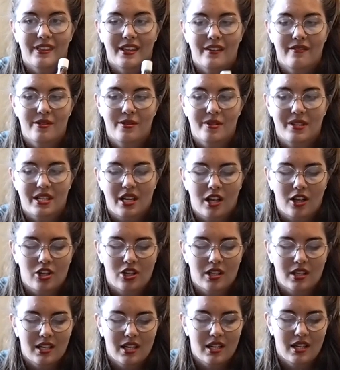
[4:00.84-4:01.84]
Thieves was
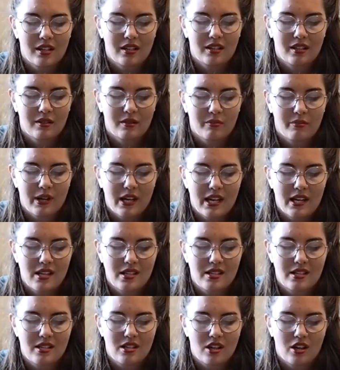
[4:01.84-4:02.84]
actually
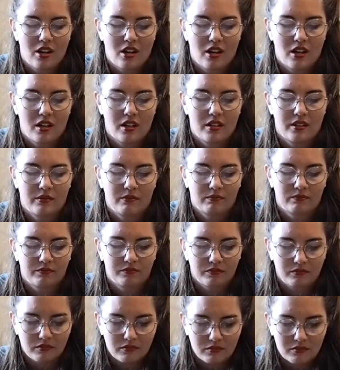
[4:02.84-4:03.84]
based on
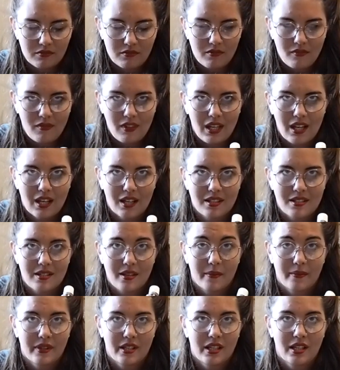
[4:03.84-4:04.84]

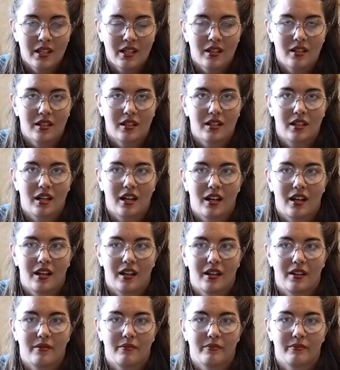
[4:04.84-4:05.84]
something
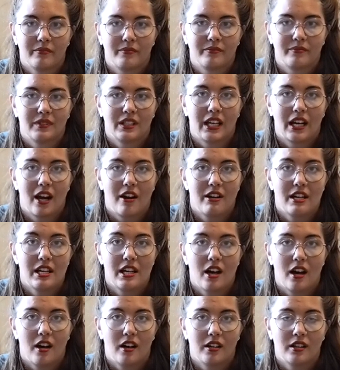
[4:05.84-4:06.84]
Gary
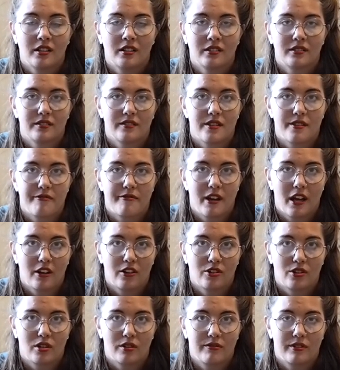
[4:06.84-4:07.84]
Young, the
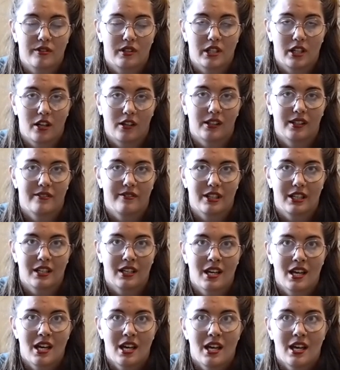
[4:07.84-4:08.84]
founder of Young
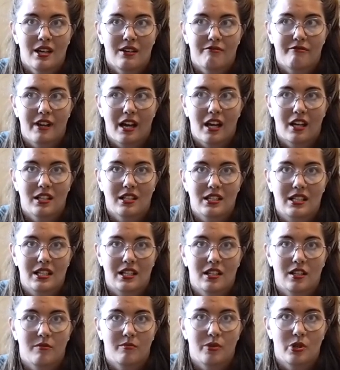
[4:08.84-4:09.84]
Living, found
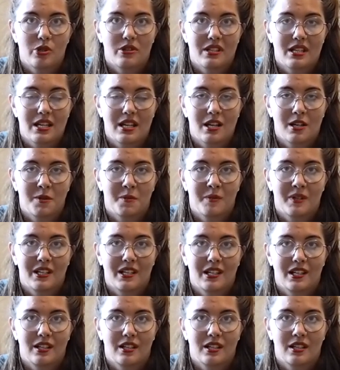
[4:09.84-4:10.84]
in a museum
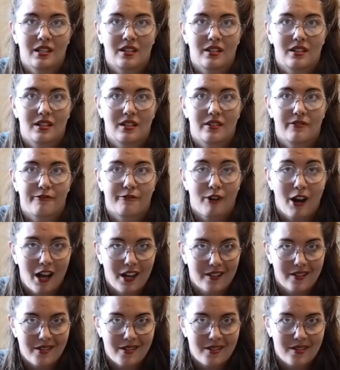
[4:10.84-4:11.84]
in
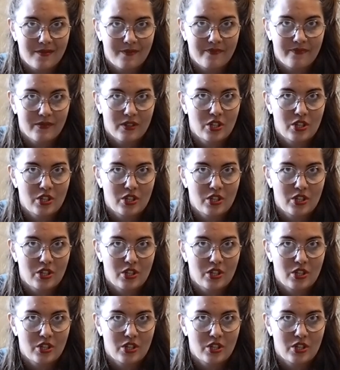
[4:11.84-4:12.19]
France.